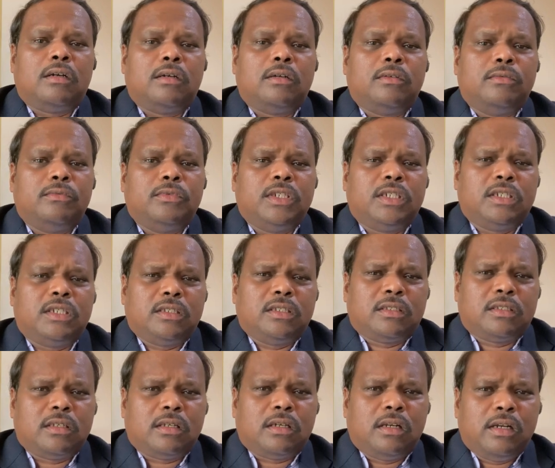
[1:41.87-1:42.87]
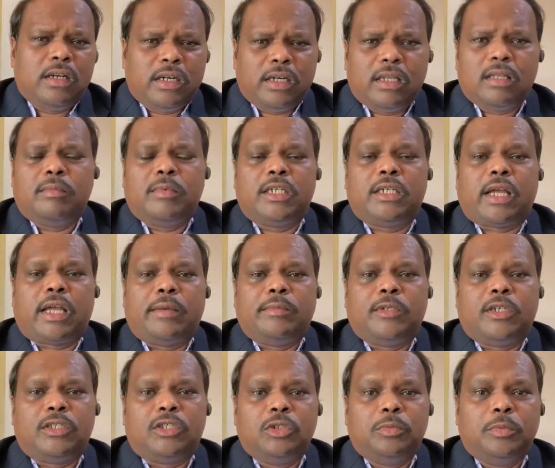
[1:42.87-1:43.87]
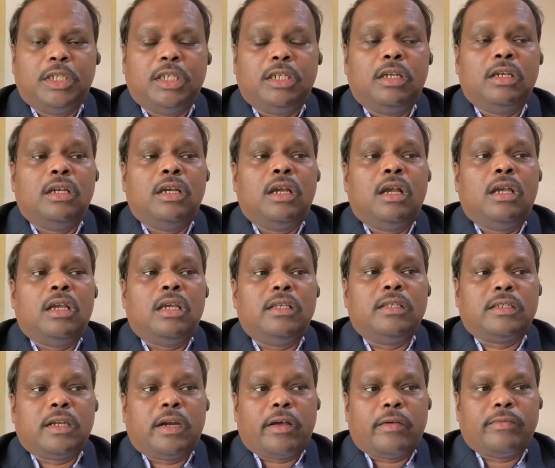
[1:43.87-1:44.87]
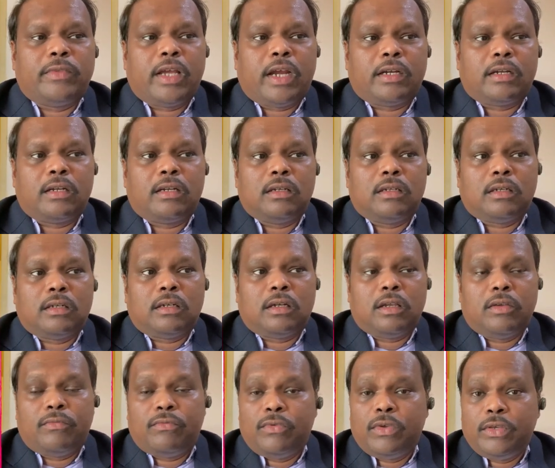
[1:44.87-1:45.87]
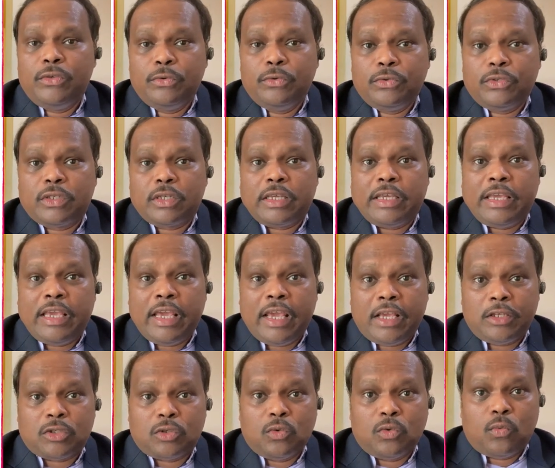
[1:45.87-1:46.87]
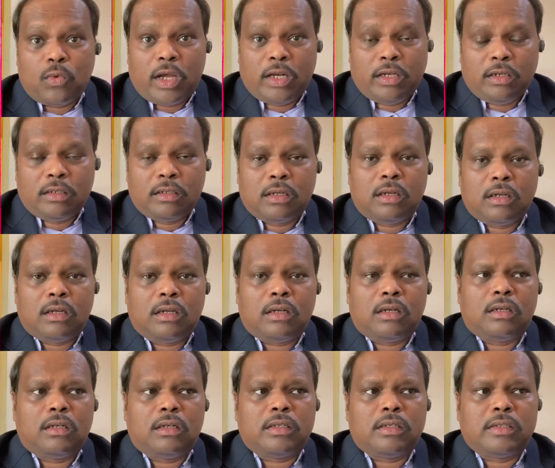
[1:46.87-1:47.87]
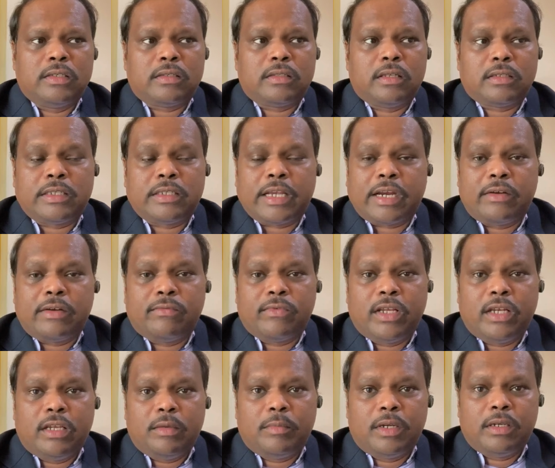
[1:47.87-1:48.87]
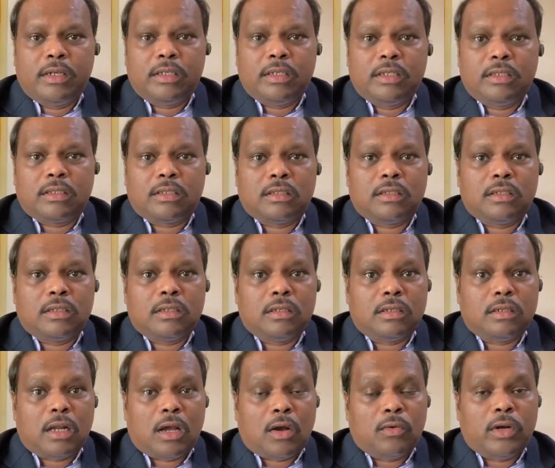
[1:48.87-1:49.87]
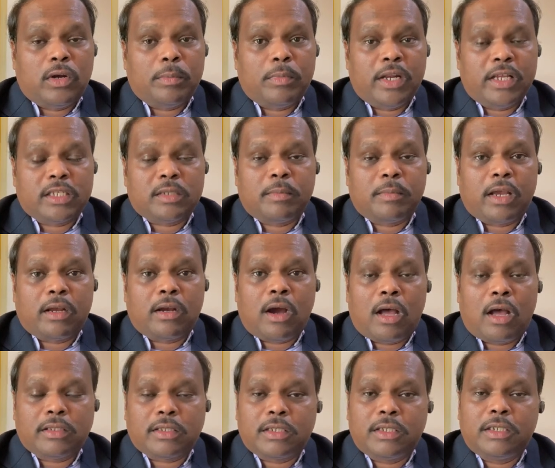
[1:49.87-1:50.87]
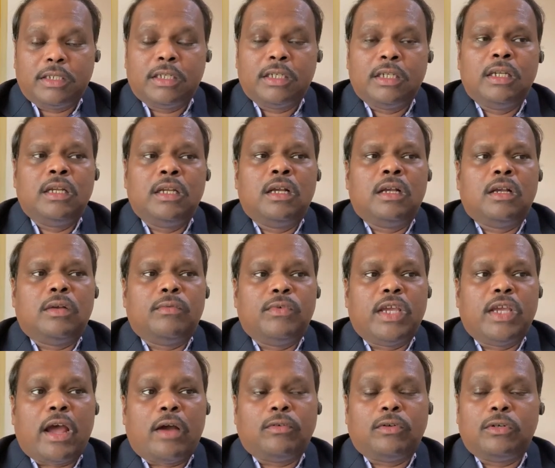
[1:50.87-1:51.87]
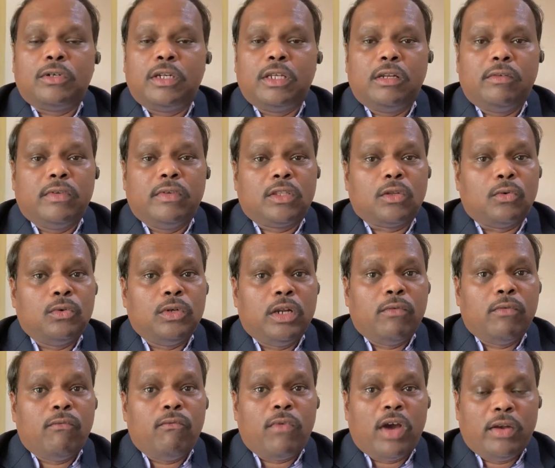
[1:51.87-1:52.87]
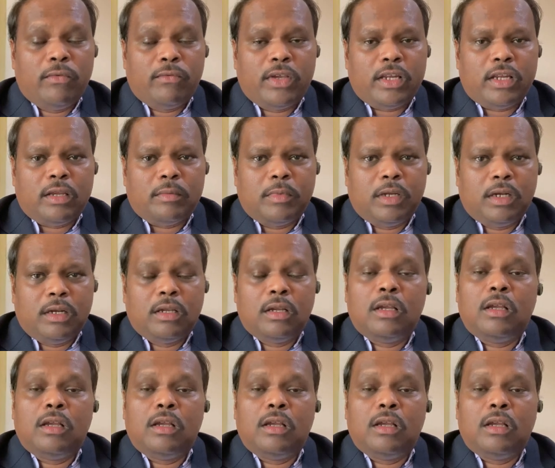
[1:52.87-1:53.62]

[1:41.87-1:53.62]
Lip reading: which is a little bit time consuming. Instead of that, if we use k is to 1, since the second variable is now replaced by constant, we have to deal with only one variable.